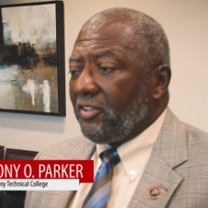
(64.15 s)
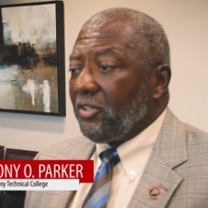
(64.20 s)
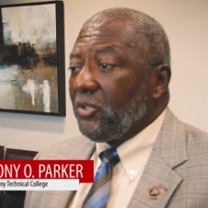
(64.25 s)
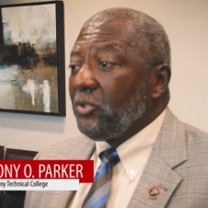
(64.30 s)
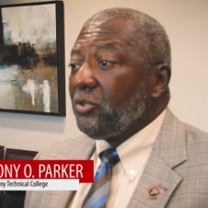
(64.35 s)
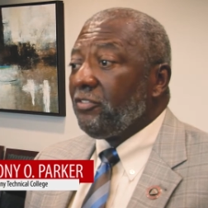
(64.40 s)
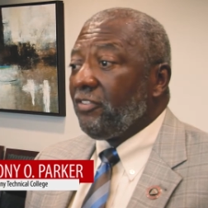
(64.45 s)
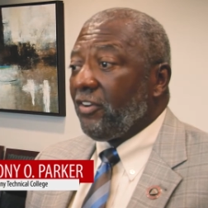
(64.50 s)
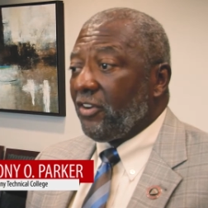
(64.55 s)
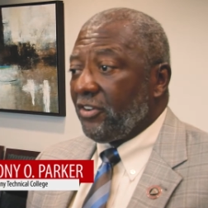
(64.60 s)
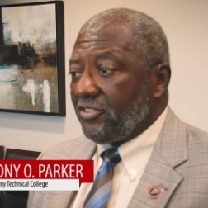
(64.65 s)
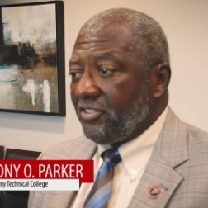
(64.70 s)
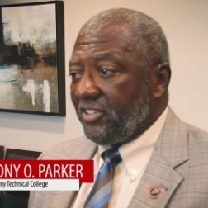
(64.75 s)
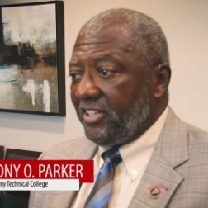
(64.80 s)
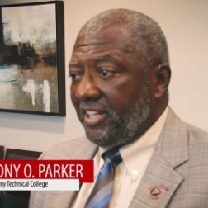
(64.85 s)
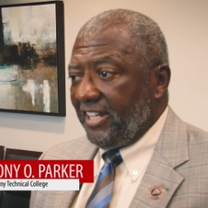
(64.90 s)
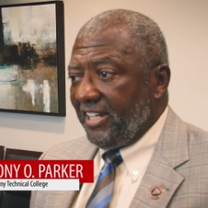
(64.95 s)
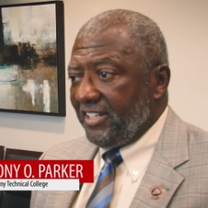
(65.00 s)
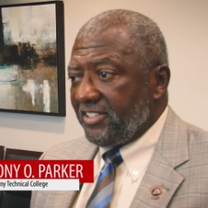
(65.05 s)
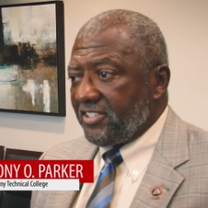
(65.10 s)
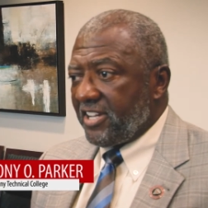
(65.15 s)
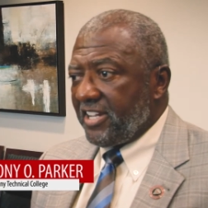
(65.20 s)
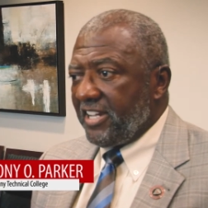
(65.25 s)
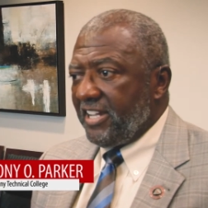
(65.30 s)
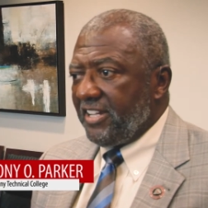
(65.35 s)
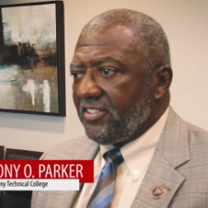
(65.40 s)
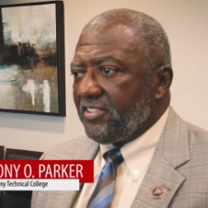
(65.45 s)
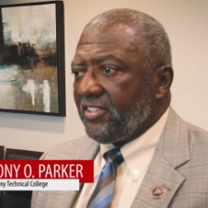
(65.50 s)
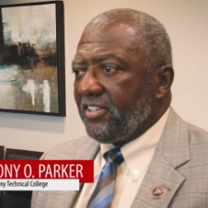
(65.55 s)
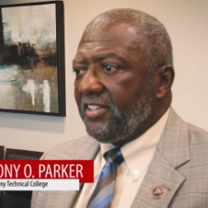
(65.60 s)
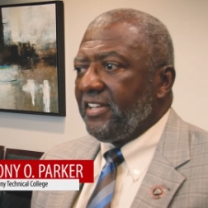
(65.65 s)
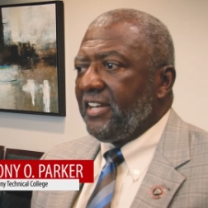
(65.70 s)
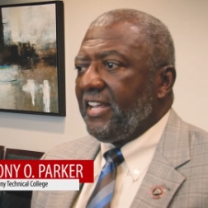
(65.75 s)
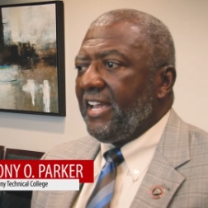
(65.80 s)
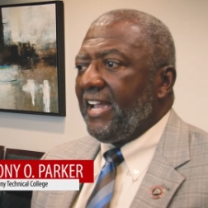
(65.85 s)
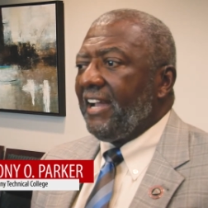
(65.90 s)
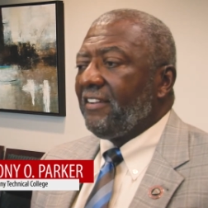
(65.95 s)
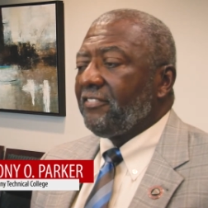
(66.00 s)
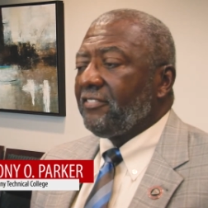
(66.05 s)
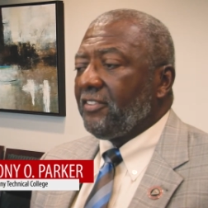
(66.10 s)
a university education
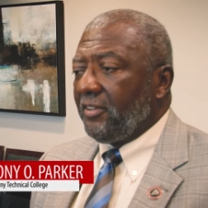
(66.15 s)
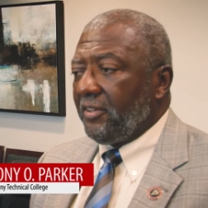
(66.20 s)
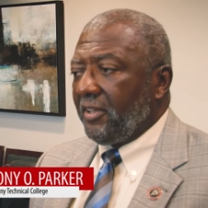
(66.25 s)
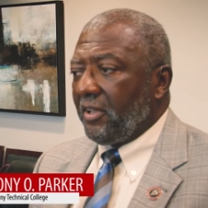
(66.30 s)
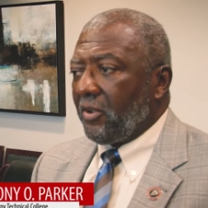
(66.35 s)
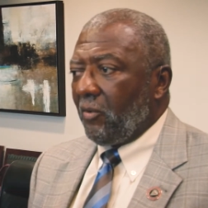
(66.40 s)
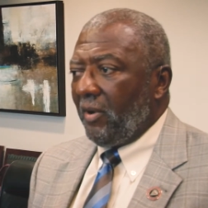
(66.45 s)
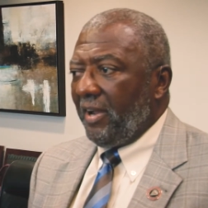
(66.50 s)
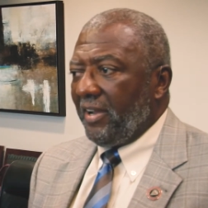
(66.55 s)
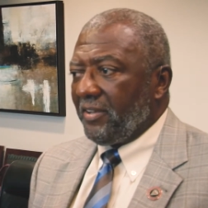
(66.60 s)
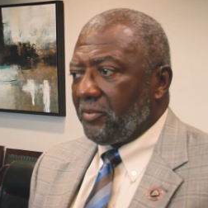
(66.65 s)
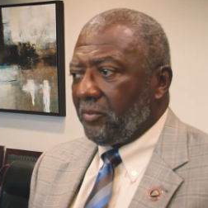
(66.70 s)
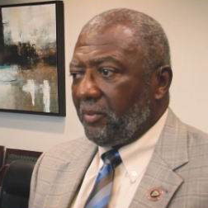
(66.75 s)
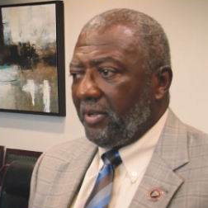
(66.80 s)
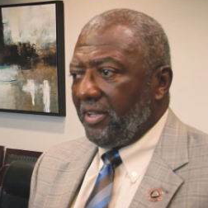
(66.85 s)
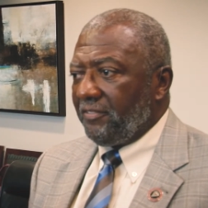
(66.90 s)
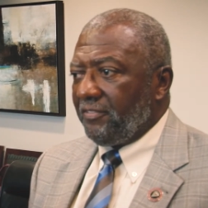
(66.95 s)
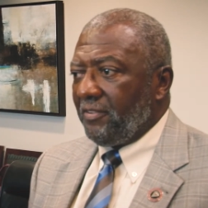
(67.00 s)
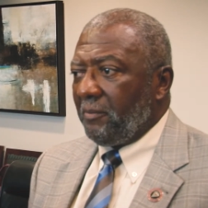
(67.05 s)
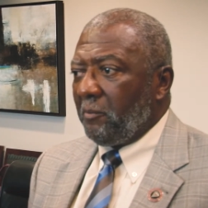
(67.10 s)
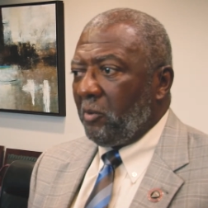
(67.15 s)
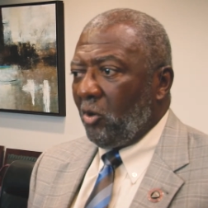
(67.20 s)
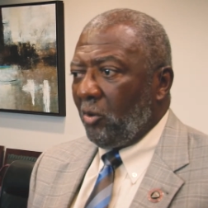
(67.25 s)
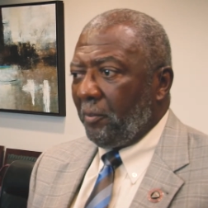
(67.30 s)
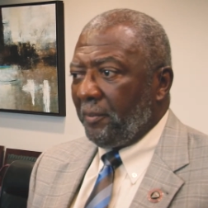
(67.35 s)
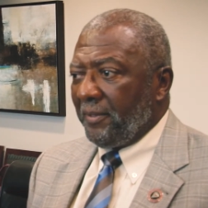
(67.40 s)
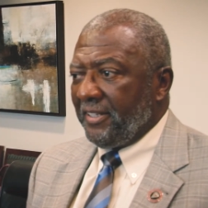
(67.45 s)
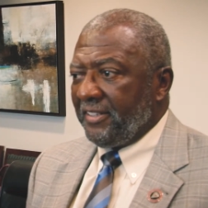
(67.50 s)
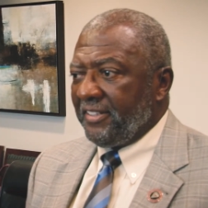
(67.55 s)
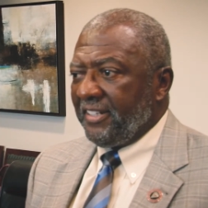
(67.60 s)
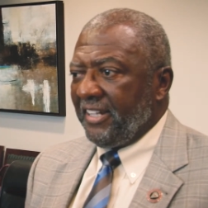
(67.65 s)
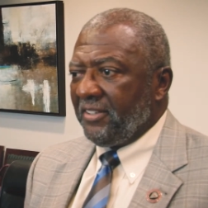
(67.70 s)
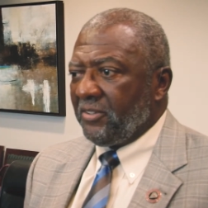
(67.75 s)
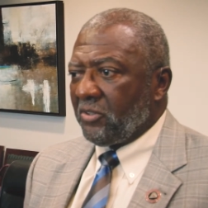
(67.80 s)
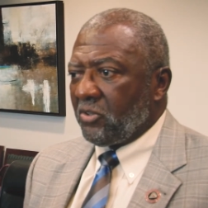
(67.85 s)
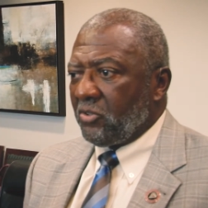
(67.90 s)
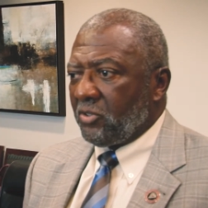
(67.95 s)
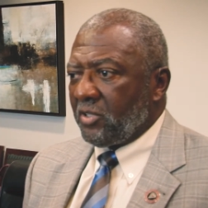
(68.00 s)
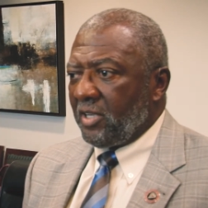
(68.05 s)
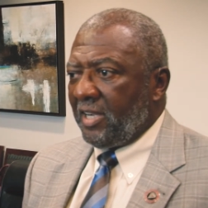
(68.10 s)
after they graduate from Albany
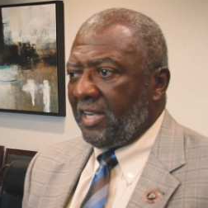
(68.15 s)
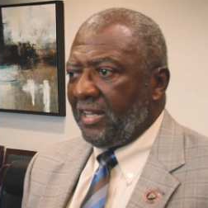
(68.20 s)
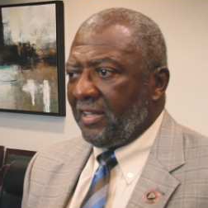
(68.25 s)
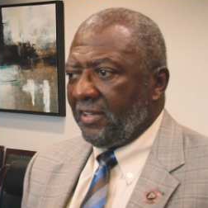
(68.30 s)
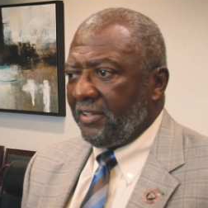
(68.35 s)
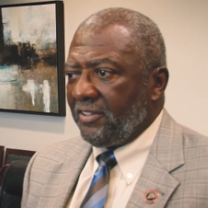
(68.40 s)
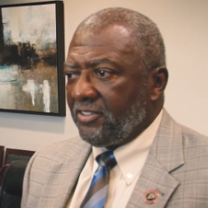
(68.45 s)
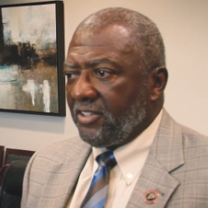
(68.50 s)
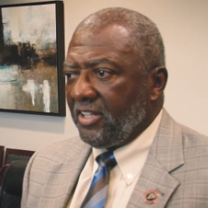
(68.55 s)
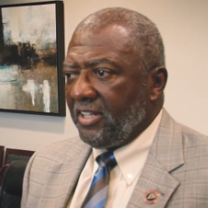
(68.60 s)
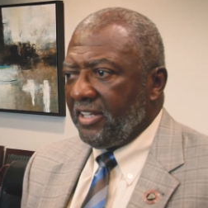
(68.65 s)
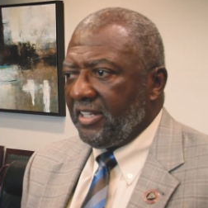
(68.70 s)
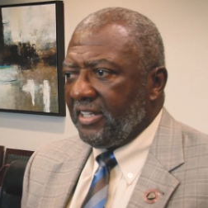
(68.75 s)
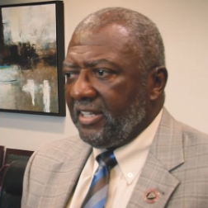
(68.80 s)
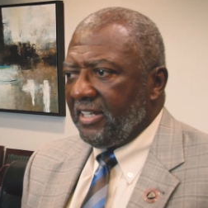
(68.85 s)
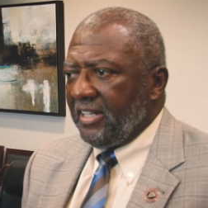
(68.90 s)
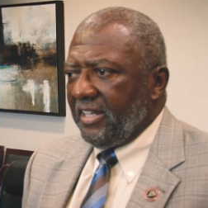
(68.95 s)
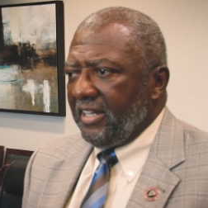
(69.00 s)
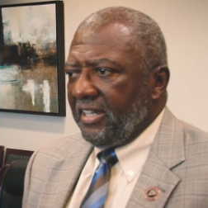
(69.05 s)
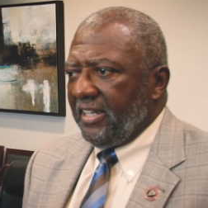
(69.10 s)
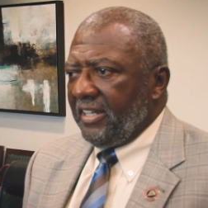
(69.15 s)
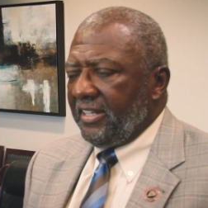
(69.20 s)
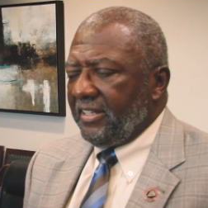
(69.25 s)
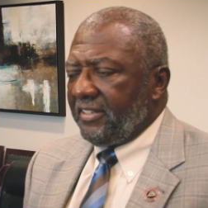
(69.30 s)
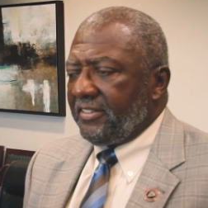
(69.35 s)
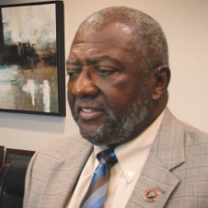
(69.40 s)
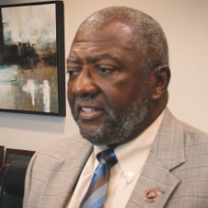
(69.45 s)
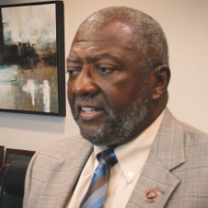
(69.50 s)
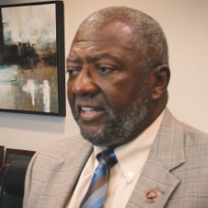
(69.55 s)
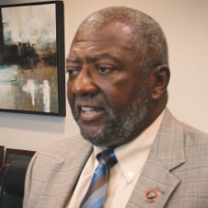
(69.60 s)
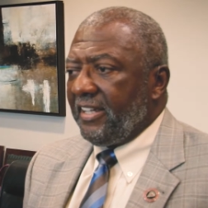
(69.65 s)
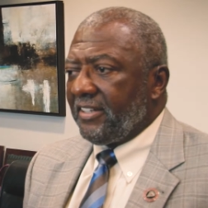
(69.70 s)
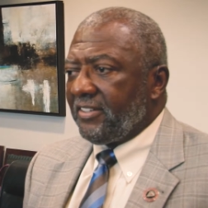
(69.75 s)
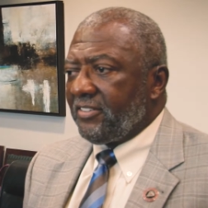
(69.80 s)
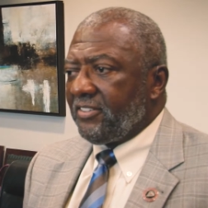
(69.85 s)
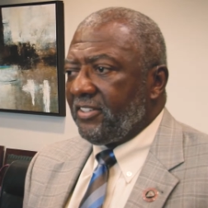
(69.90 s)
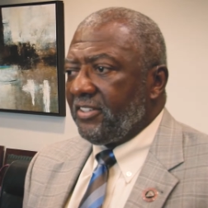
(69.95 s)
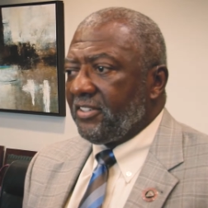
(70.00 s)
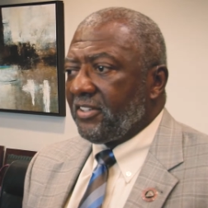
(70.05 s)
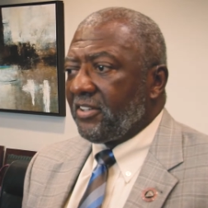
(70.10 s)
Technical College. It
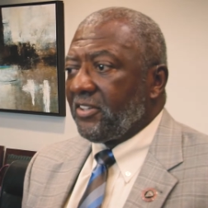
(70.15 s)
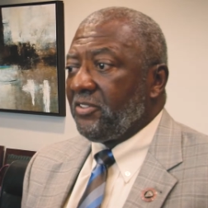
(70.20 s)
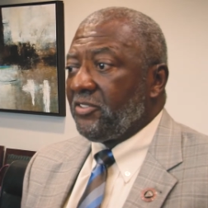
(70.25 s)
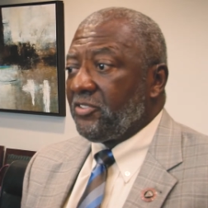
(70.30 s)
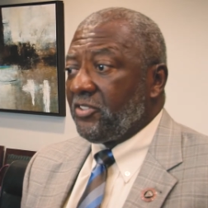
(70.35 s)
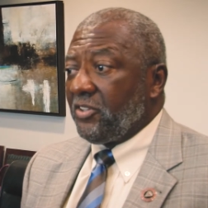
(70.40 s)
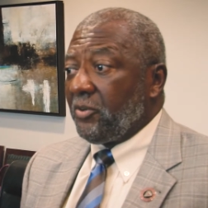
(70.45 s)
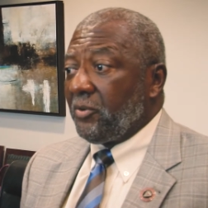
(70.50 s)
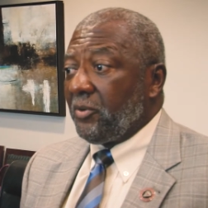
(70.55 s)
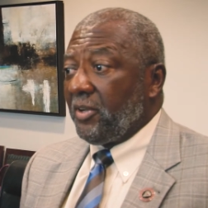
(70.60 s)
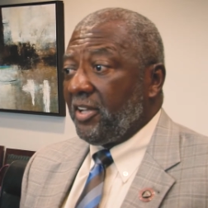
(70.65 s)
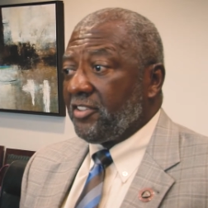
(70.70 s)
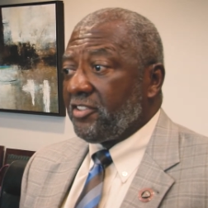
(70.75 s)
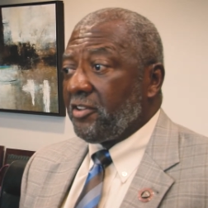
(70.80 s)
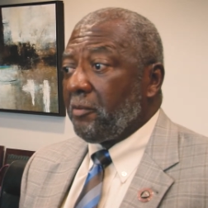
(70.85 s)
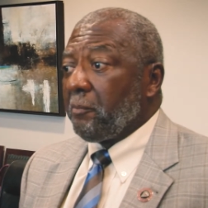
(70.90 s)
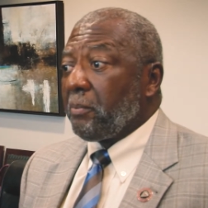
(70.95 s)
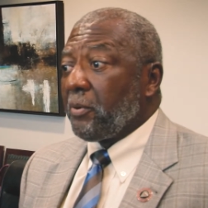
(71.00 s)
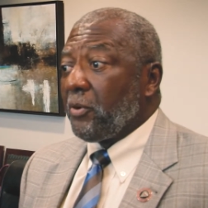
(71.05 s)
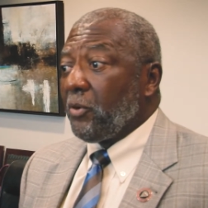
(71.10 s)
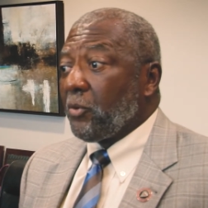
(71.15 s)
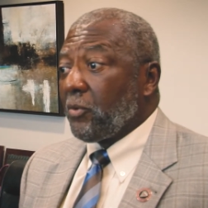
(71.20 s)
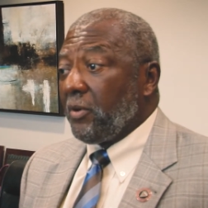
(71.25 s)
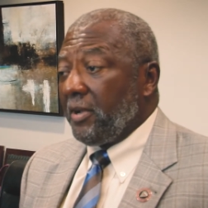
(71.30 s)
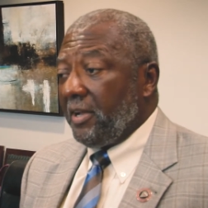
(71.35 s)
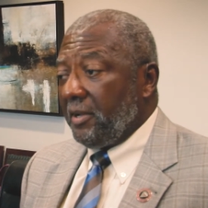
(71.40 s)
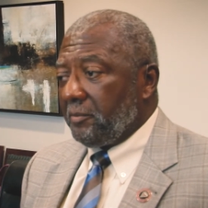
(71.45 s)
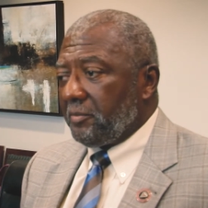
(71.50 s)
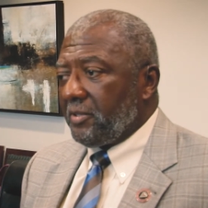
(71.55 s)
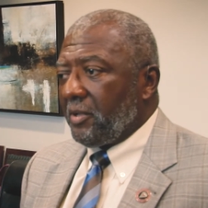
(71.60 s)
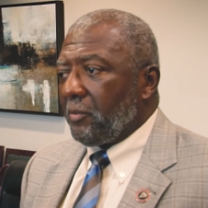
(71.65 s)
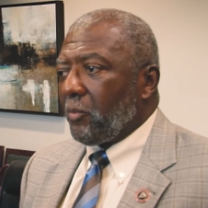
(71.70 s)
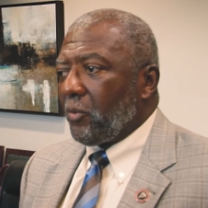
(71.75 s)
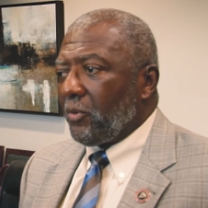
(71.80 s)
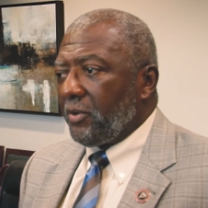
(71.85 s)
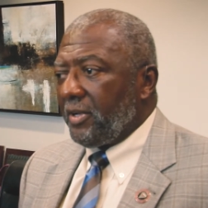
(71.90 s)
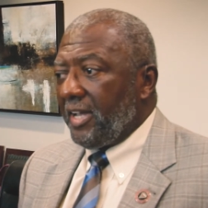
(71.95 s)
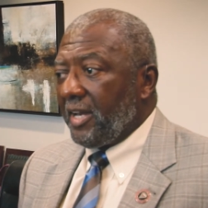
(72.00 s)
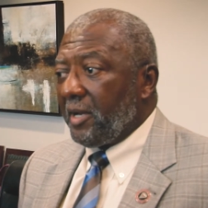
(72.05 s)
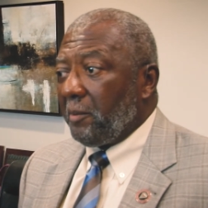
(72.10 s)
takes into consideration programs that
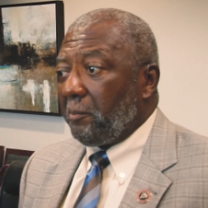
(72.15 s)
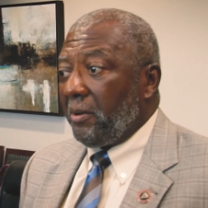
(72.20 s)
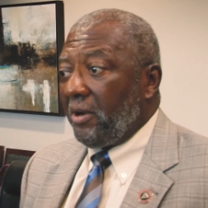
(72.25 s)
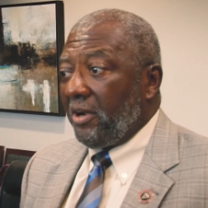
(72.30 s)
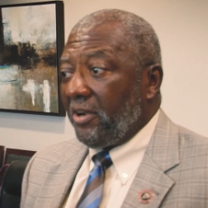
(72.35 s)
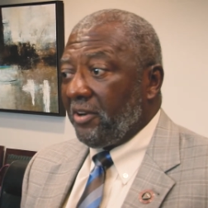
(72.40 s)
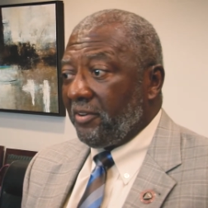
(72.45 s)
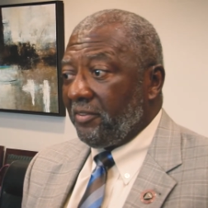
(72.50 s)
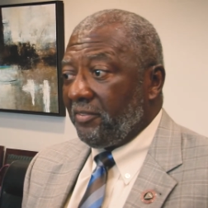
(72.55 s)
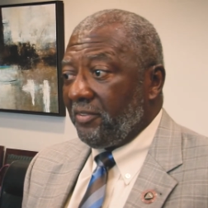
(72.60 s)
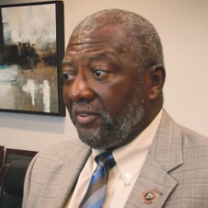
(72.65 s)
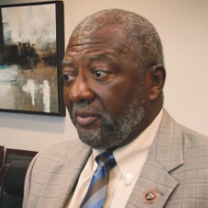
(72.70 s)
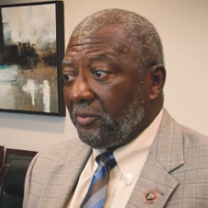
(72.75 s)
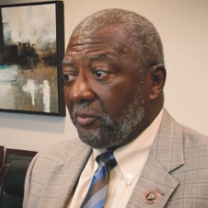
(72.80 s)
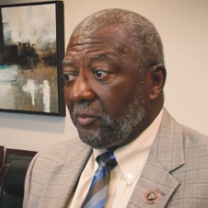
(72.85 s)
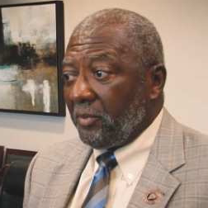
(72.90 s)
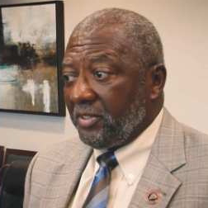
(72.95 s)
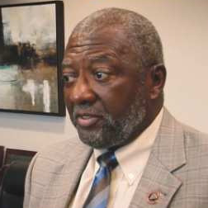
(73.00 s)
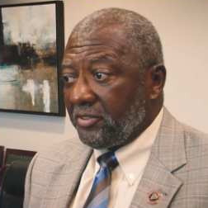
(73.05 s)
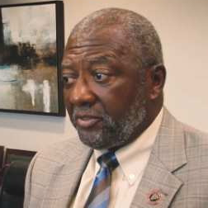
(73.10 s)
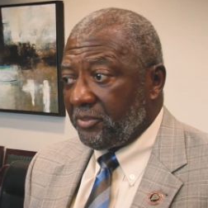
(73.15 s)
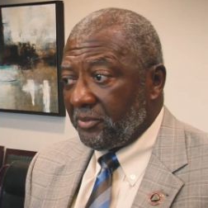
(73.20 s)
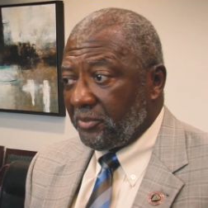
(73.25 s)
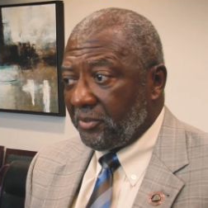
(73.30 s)
were not a part of the original